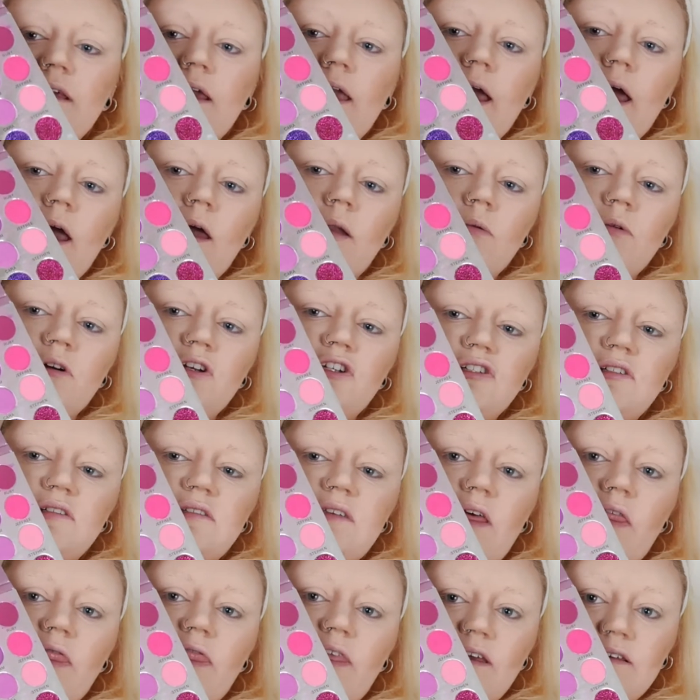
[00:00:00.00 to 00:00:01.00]
again, which
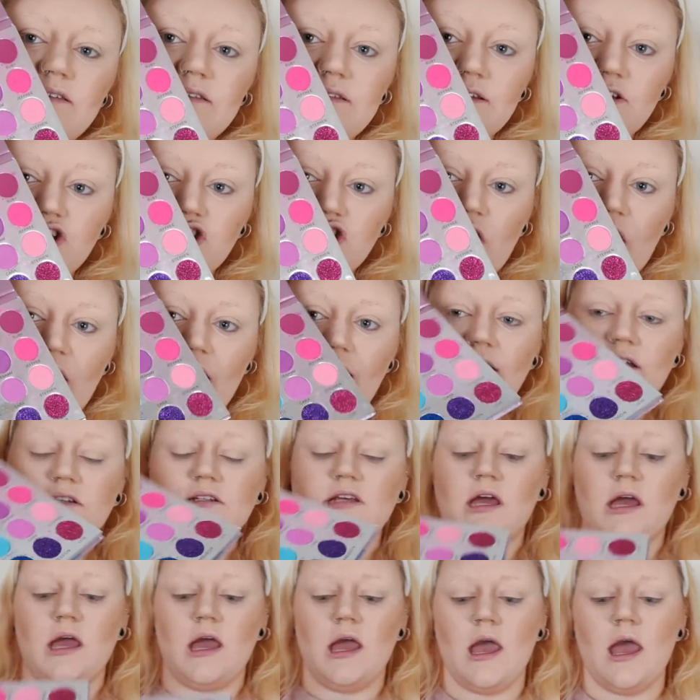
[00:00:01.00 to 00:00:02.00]
is this
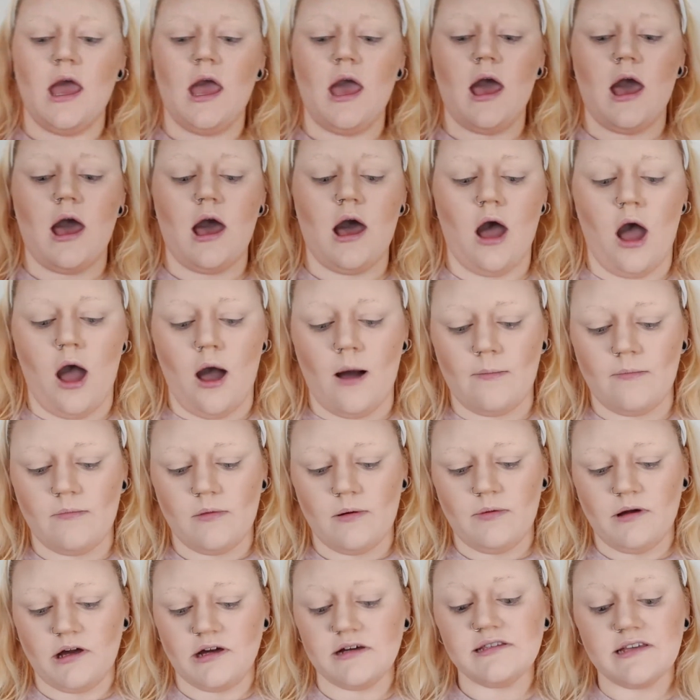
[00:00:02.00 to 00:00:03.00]
shade,
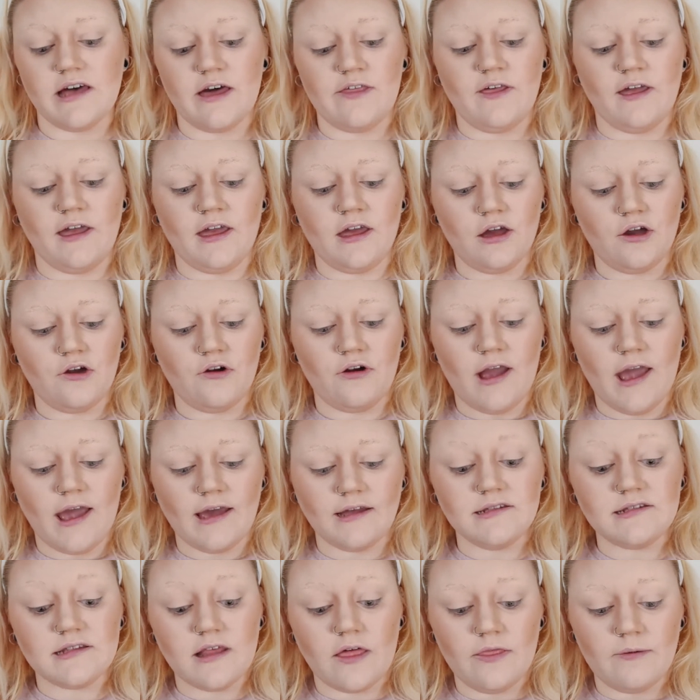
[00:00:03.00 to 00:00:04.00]
because I think it
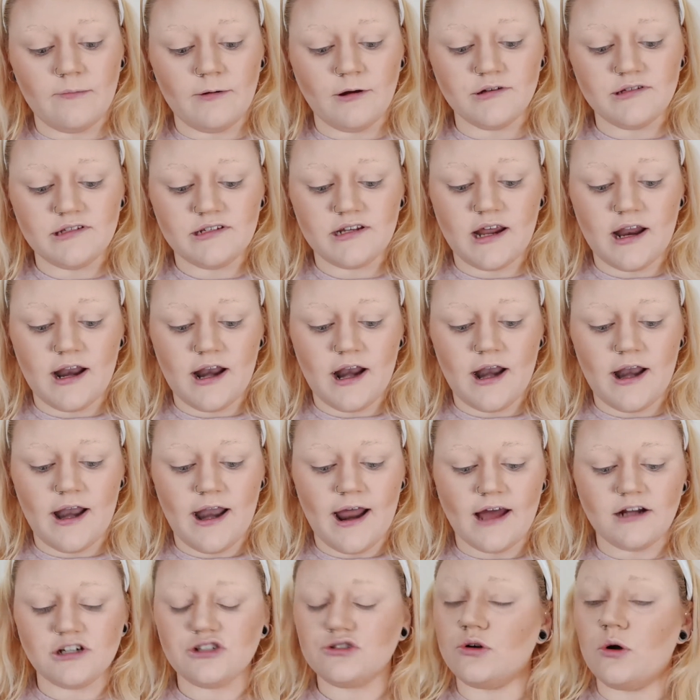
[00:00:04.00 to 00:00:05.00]
creates the most
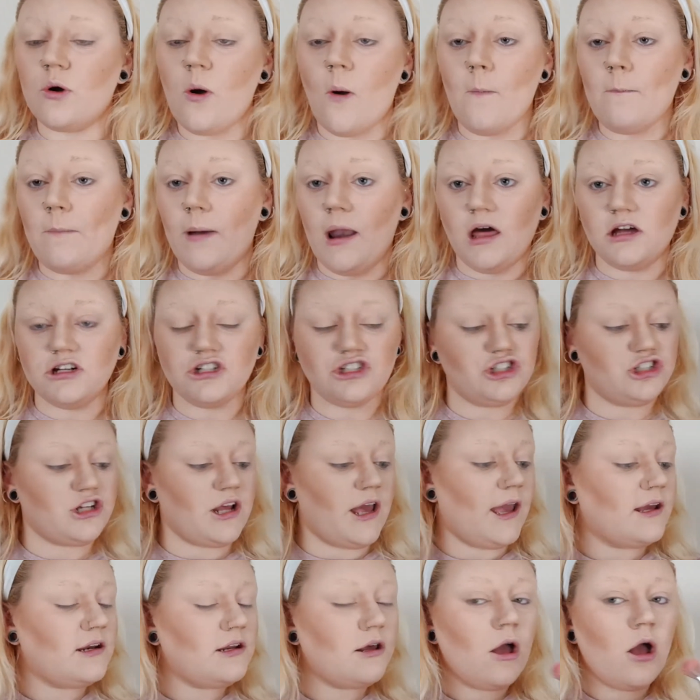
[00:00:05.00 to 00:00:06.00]
natural blush
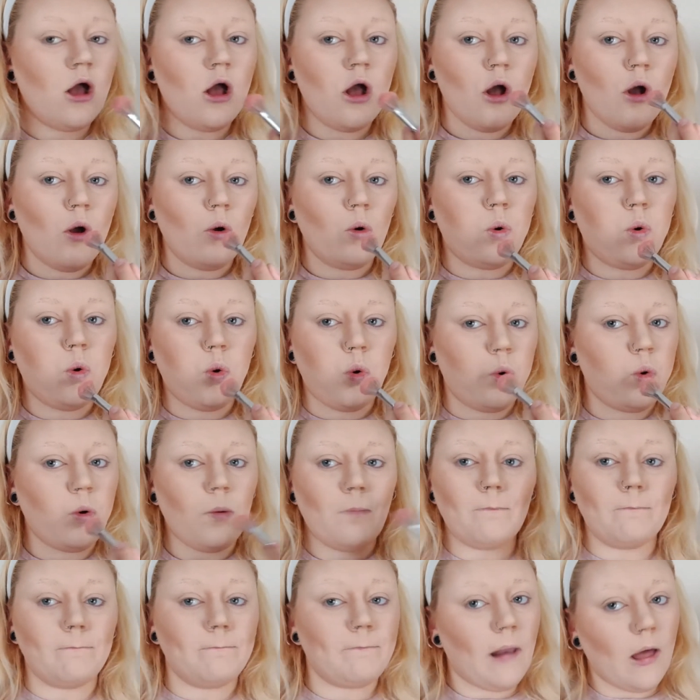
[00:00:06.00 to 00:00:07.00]
shade.
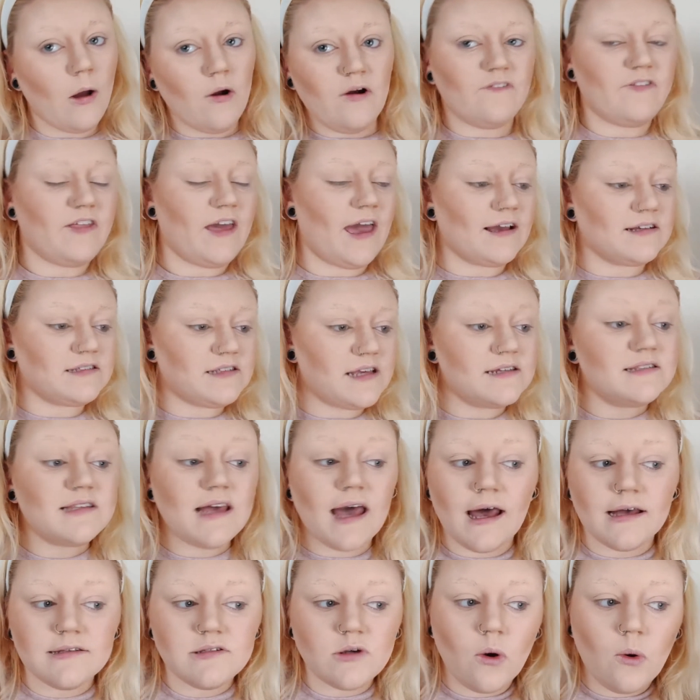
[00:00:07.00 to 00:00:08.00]
blow off the
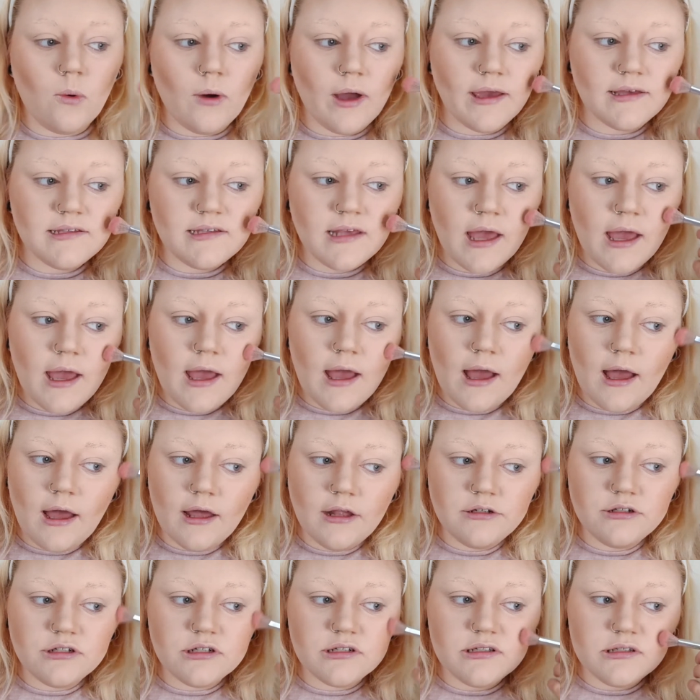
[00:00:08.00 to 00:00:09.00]
excess as always,
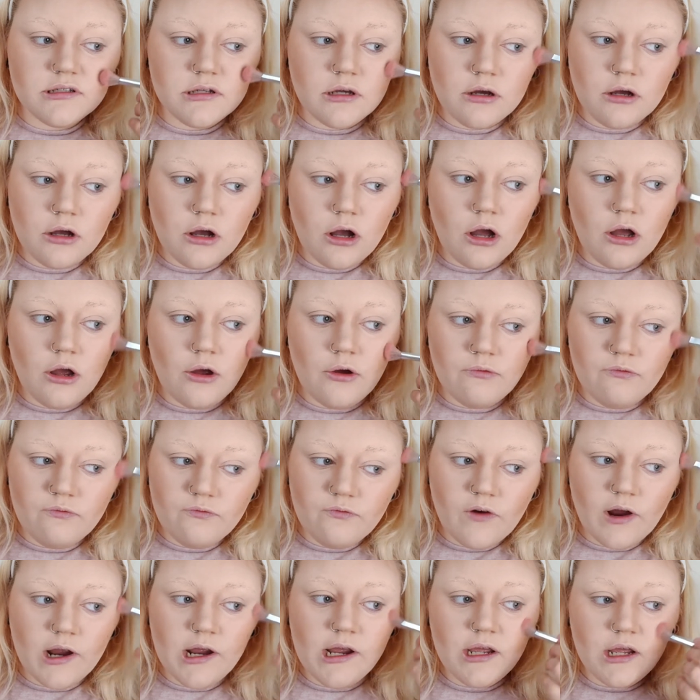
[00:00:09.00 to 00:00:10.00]
and just go
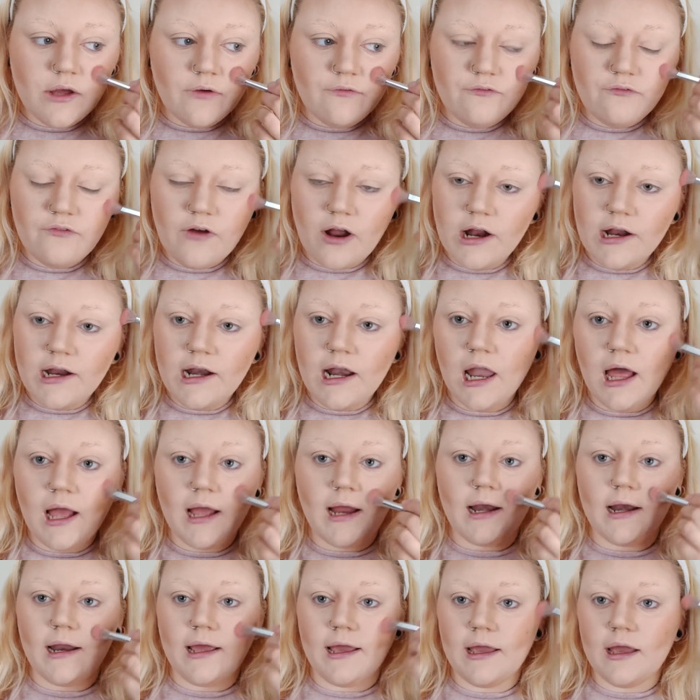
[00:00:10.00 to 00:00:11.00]
very, very
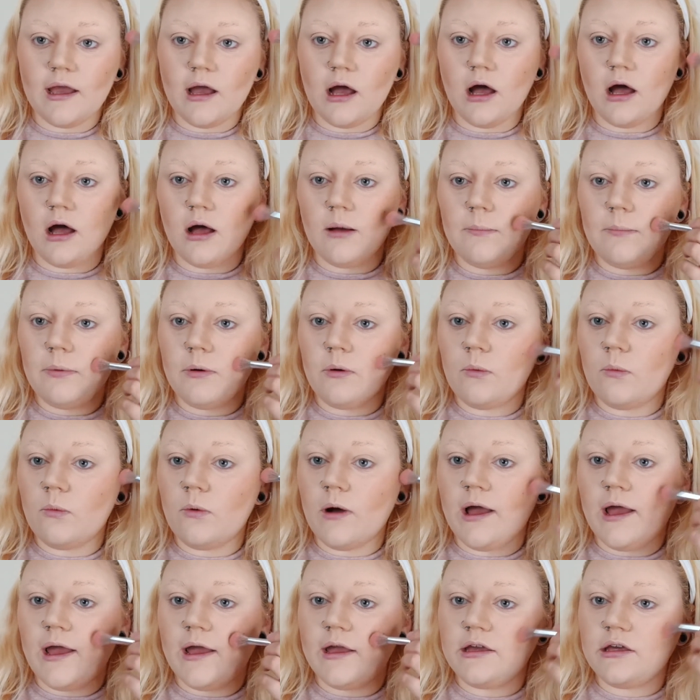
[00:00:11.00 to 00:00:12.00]
lightly up
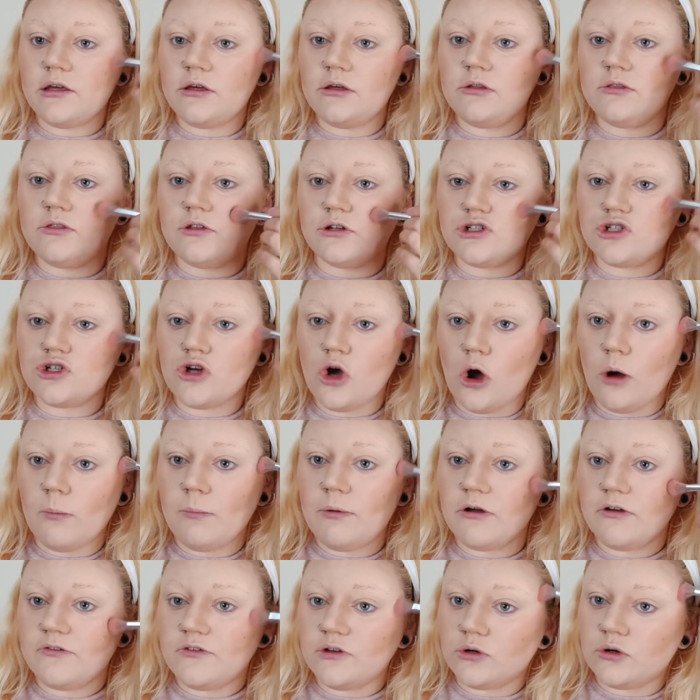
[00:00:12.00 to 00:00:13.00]
where the
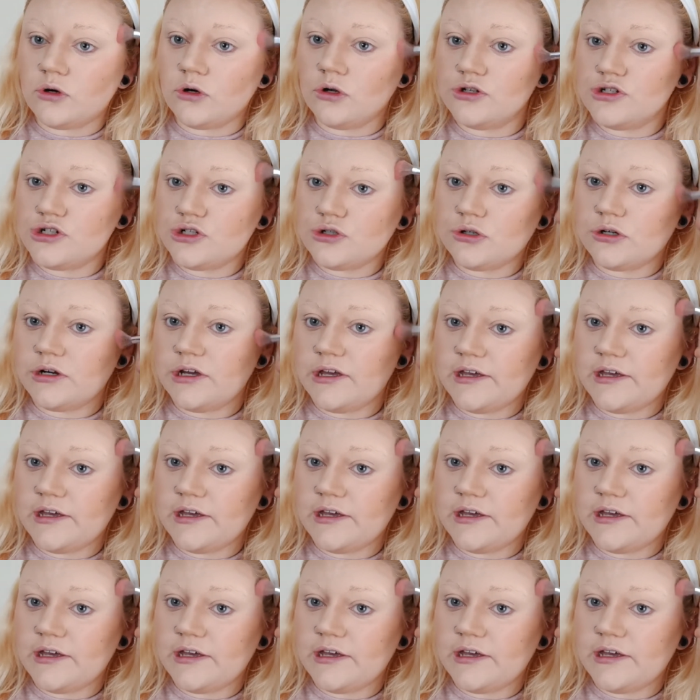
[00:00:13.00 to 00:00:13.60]
top of your contour